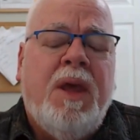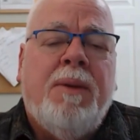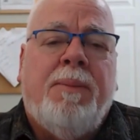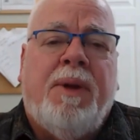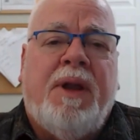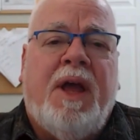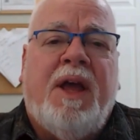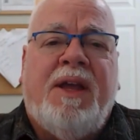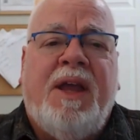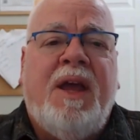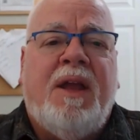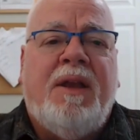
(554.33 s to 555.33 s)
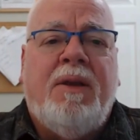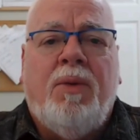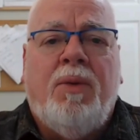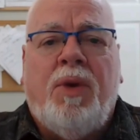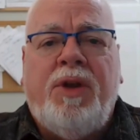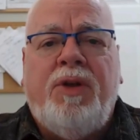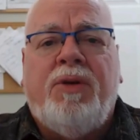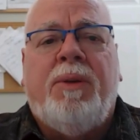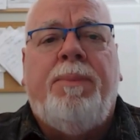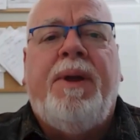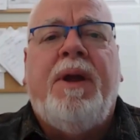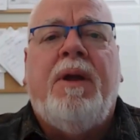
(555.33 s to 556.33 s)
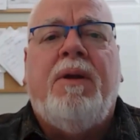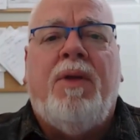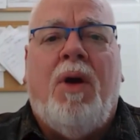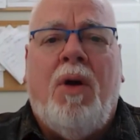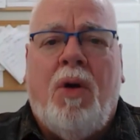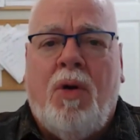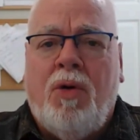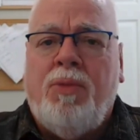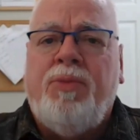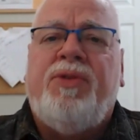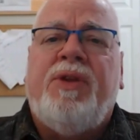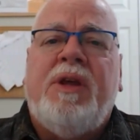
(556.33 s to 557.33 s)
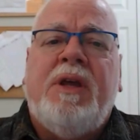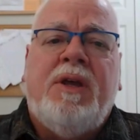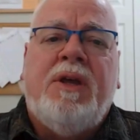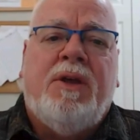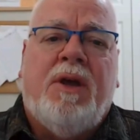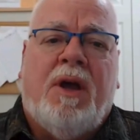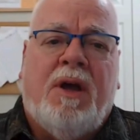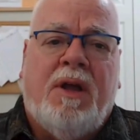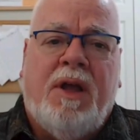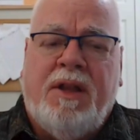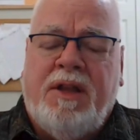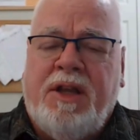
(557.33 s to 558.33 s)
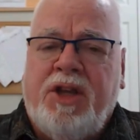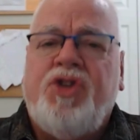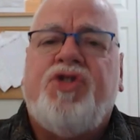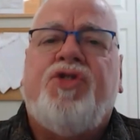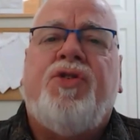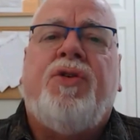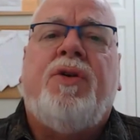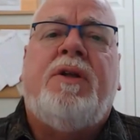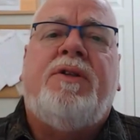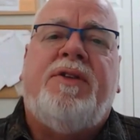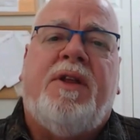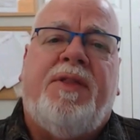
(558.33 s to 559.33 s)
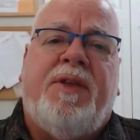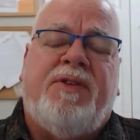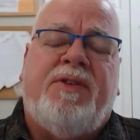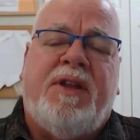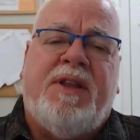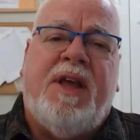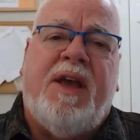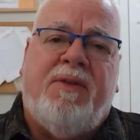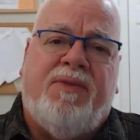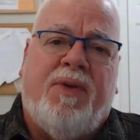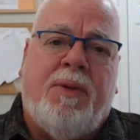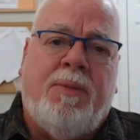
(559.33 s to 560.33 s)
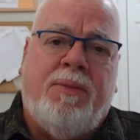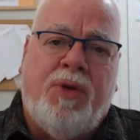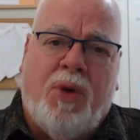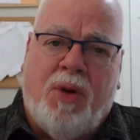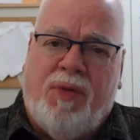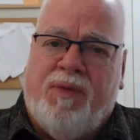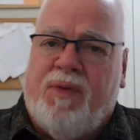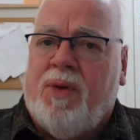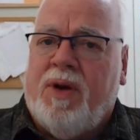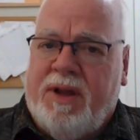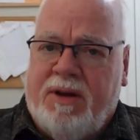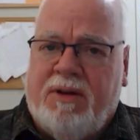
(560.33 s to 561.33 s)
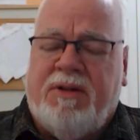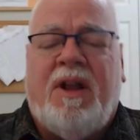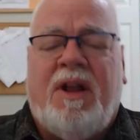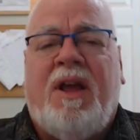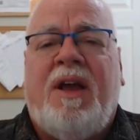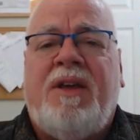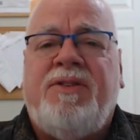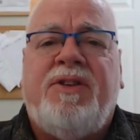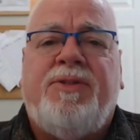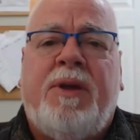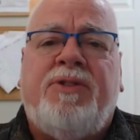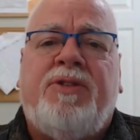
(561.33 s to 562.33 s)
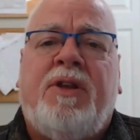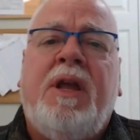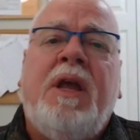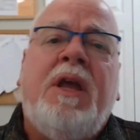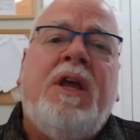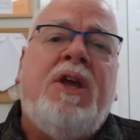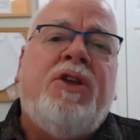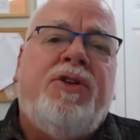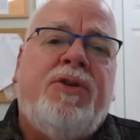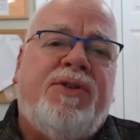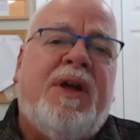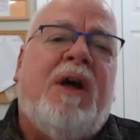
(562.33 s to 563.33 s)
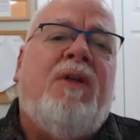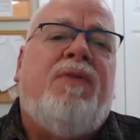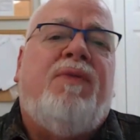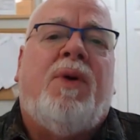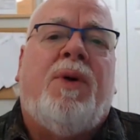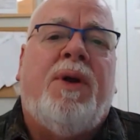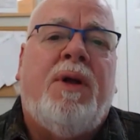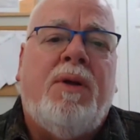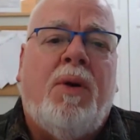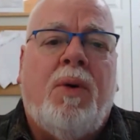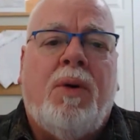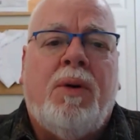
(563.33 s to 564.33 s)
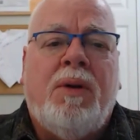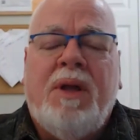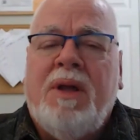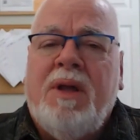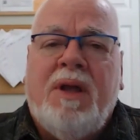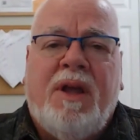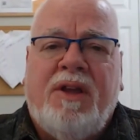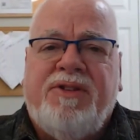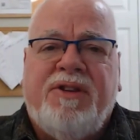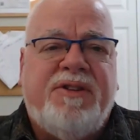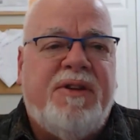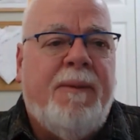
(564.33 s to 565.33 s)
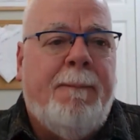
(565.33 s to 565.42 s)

But again, when you compare the homes uh, and the insurance and things like that from North Florida, here in Tallahassee especially, to South Florida, or it's just